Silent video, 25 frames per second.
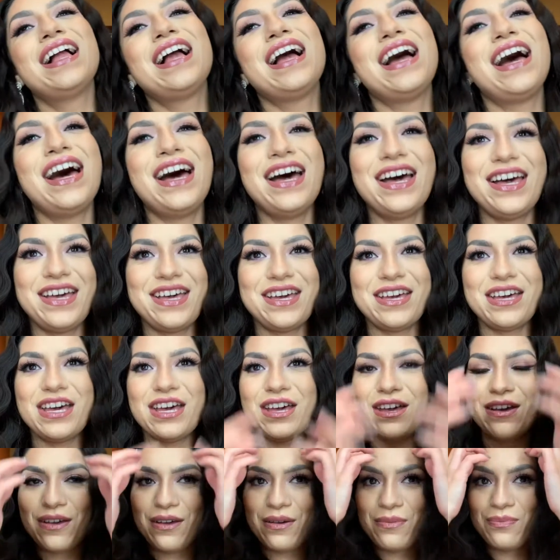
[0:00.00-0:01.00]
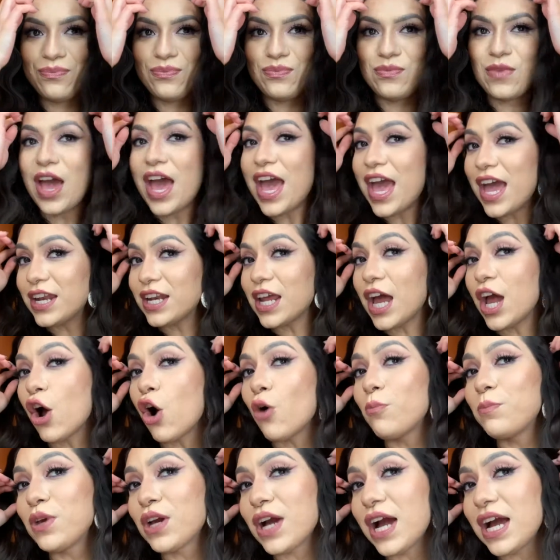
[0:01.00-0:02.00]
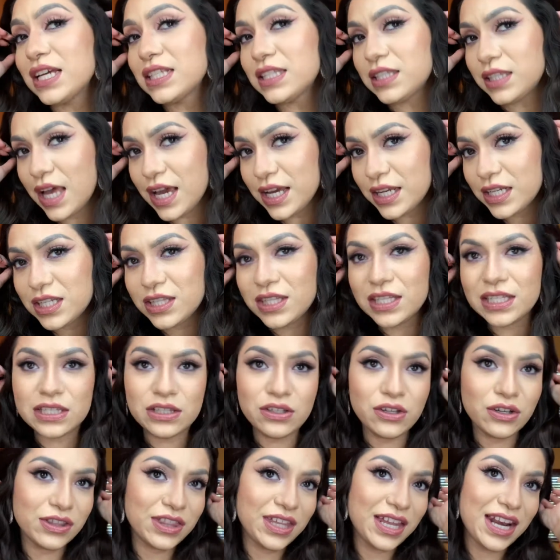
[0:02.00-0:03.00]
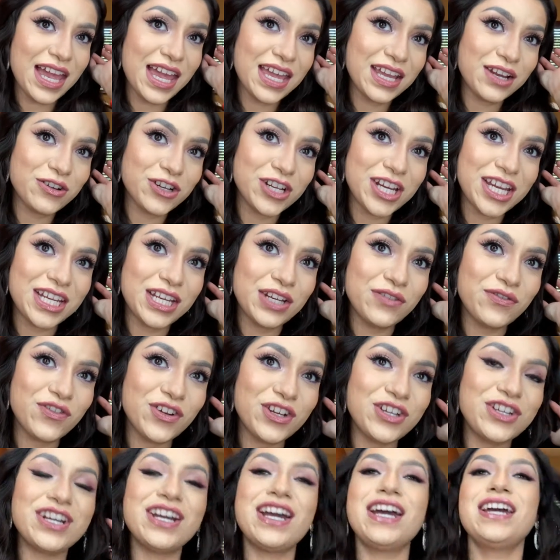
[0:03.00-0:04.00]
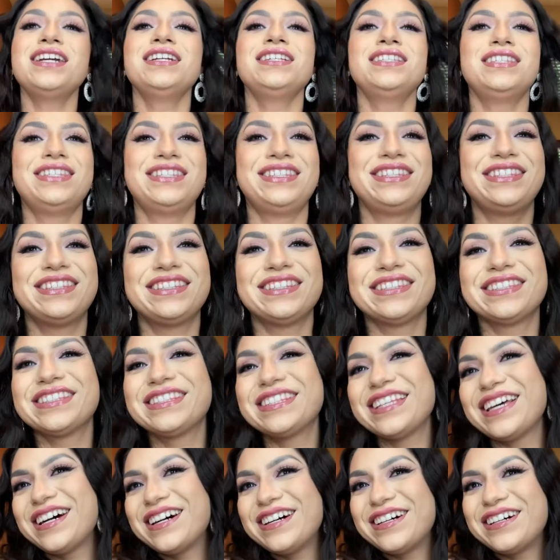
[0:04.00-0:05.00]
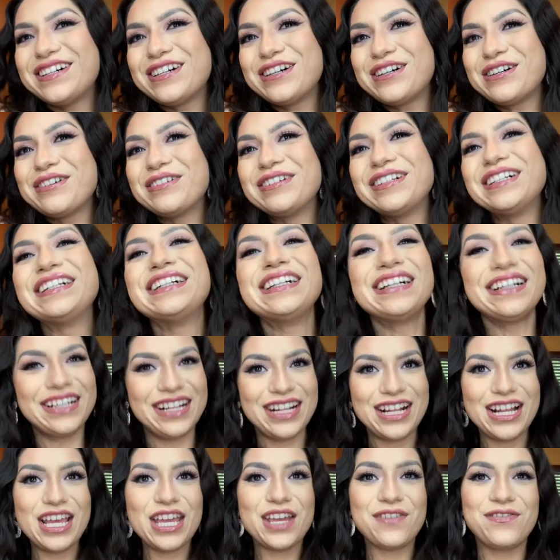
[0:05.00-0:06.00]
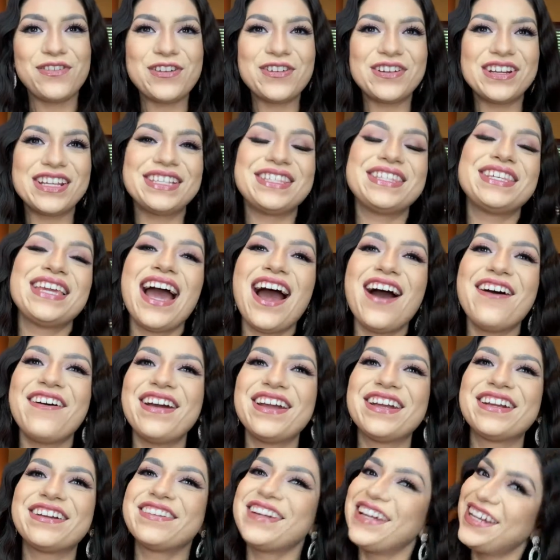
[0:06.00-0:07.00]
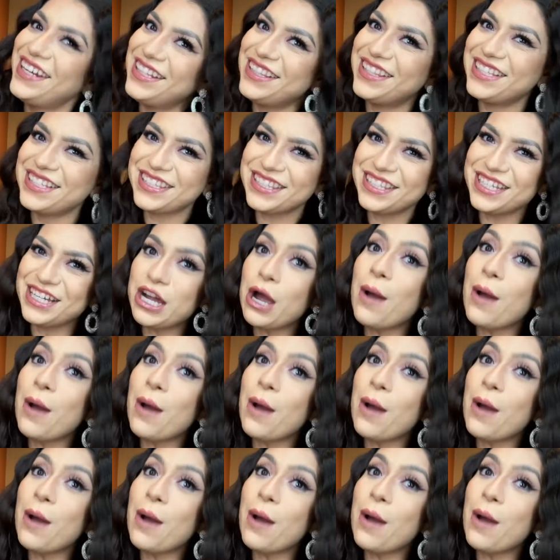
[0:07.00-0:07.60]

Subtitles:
And I hope you guys liked this look that I created for you guys. So if you want to see how I created this look,